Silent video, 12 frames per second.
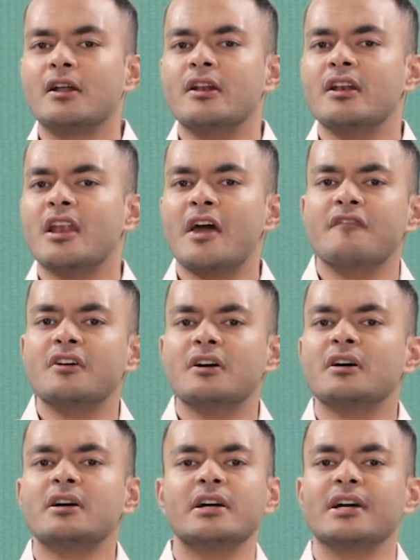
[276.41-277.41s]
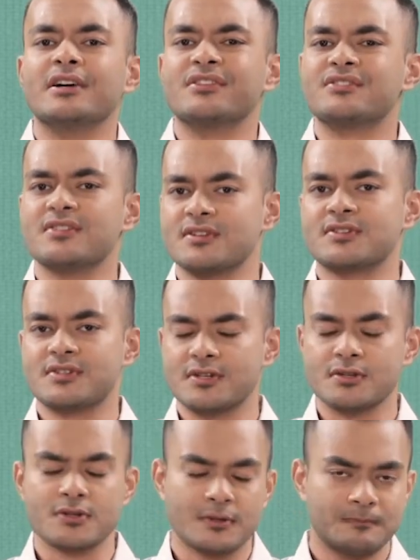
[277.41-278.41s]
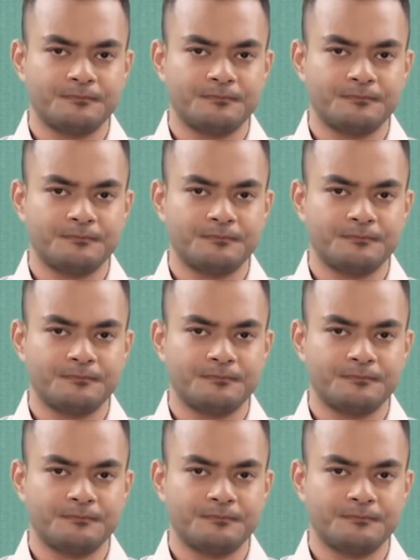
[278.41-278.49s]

never existed?